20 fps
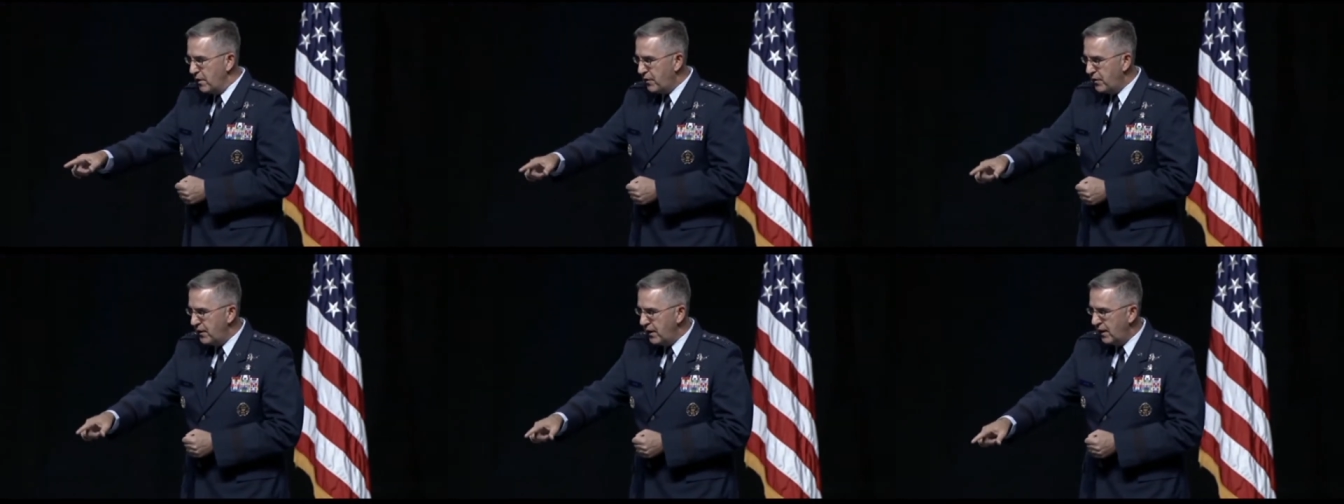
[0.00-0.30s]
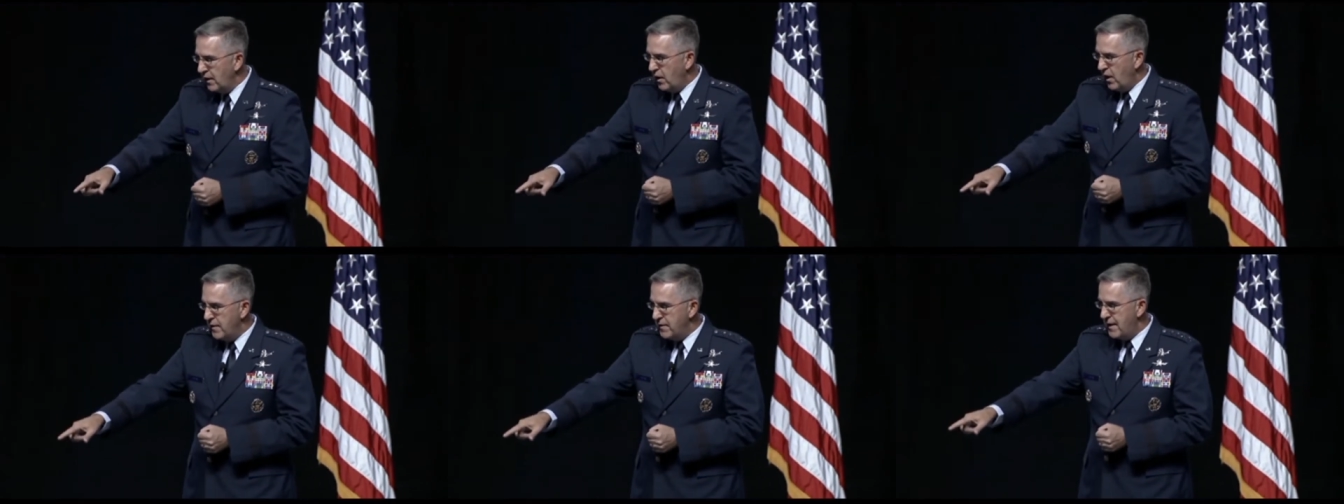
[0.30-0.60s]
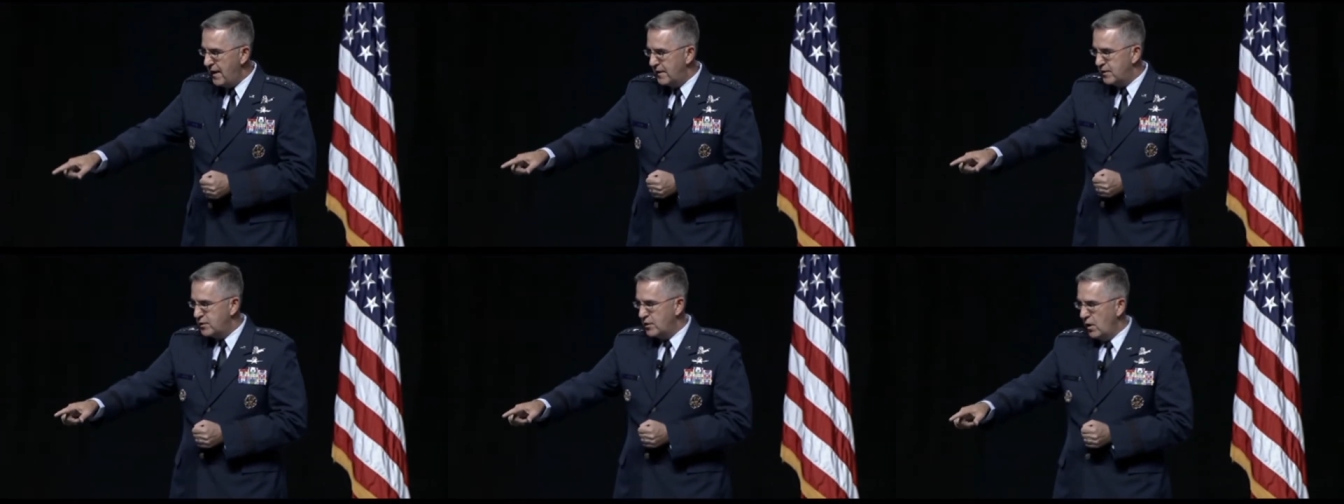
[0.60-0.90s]

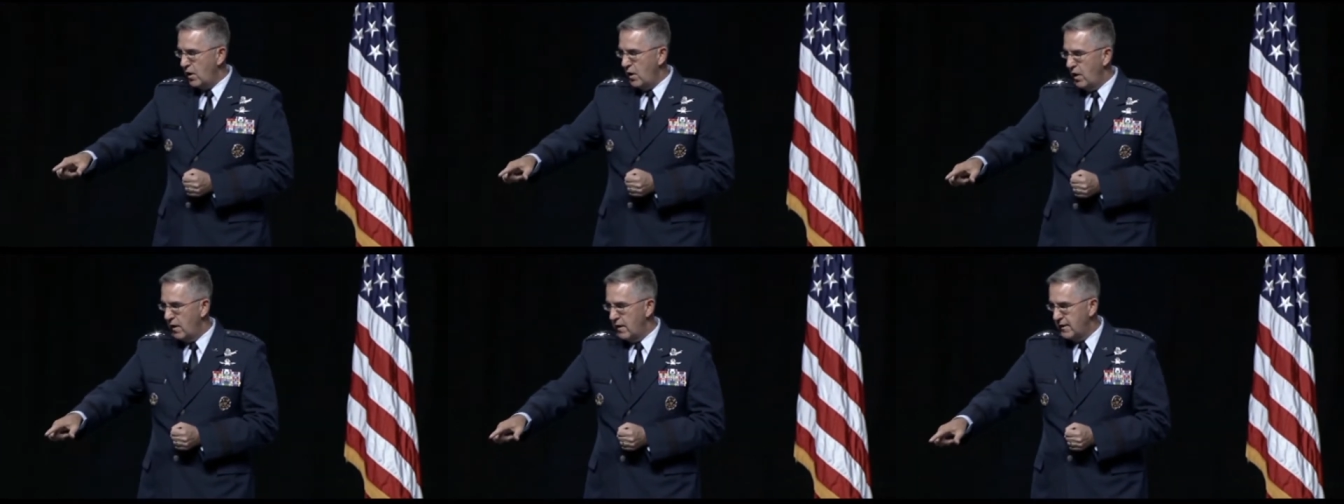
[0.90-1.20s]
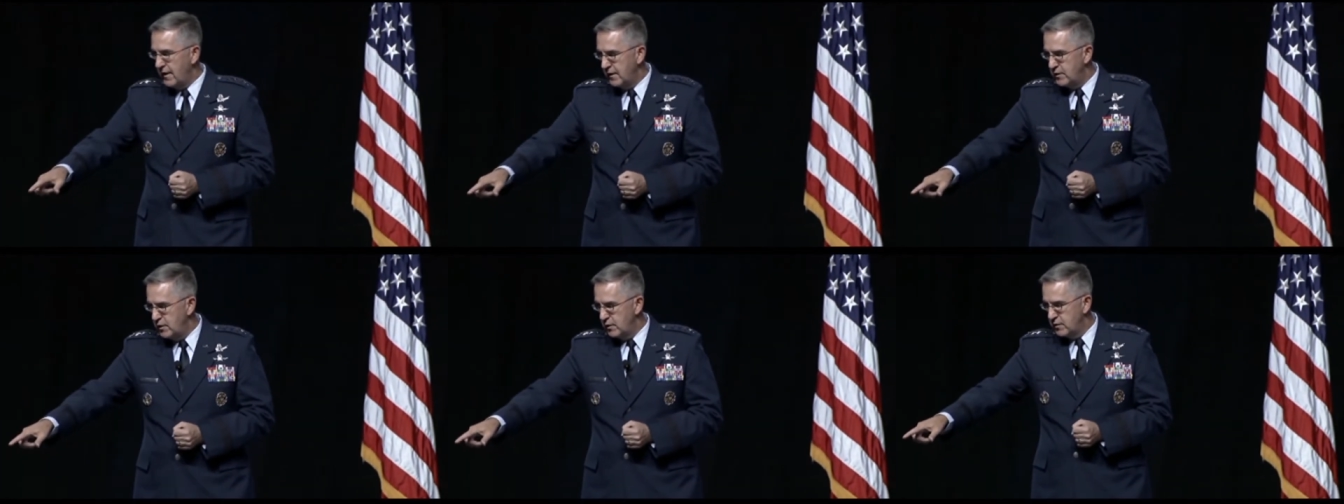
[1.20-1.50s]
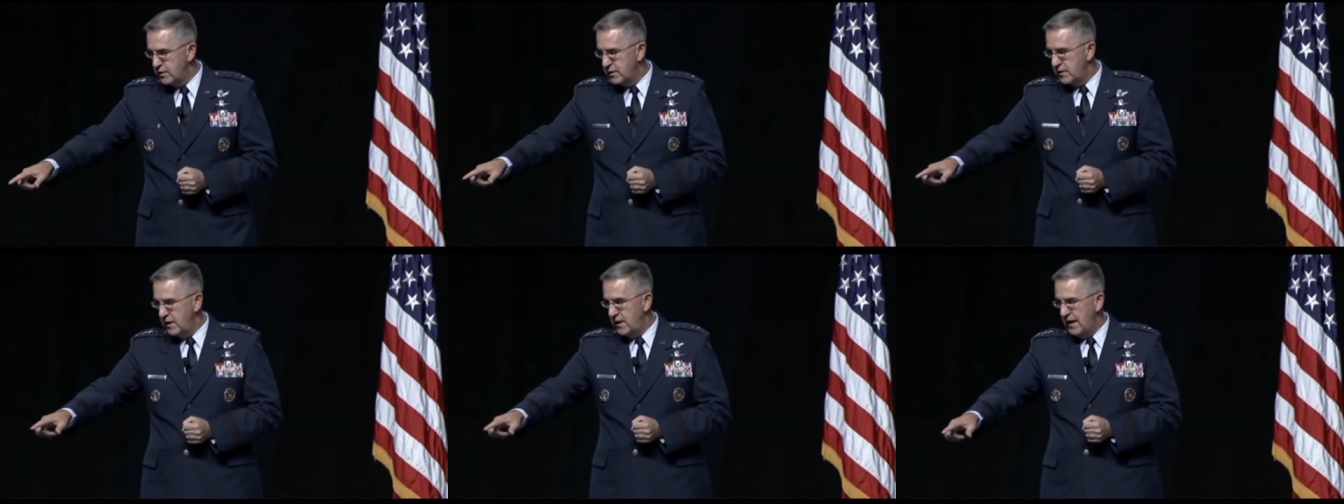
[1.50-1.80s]
everything on that chart
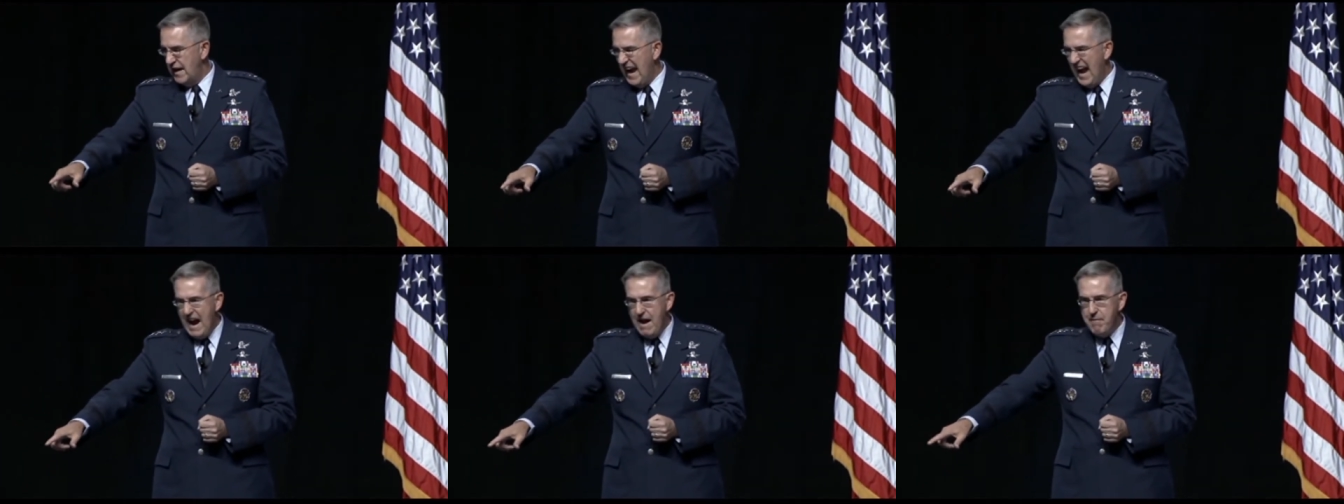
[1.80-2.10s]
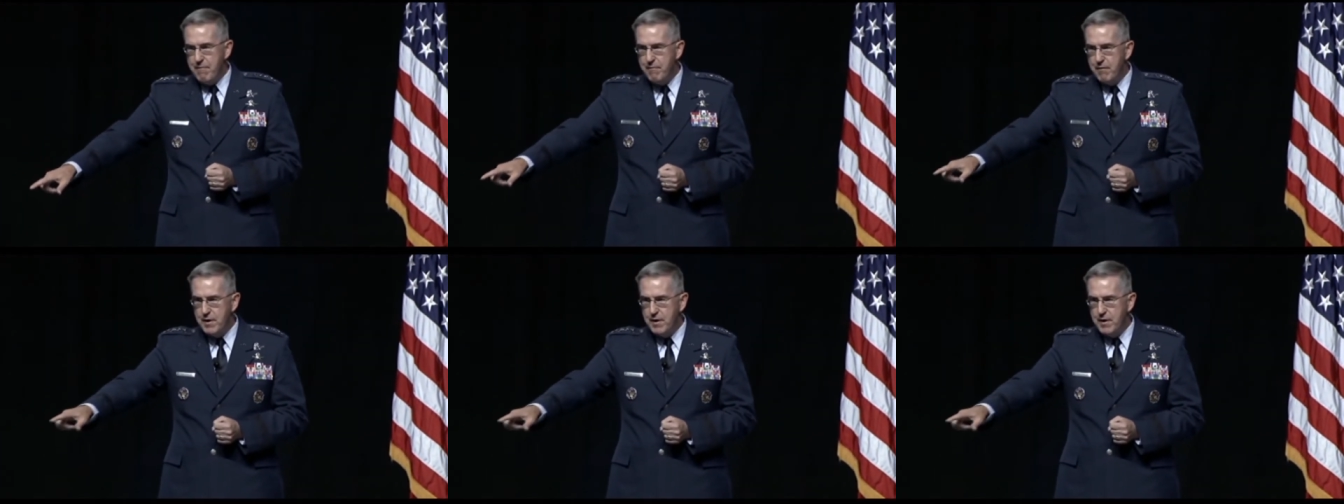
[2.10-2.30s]
that you see,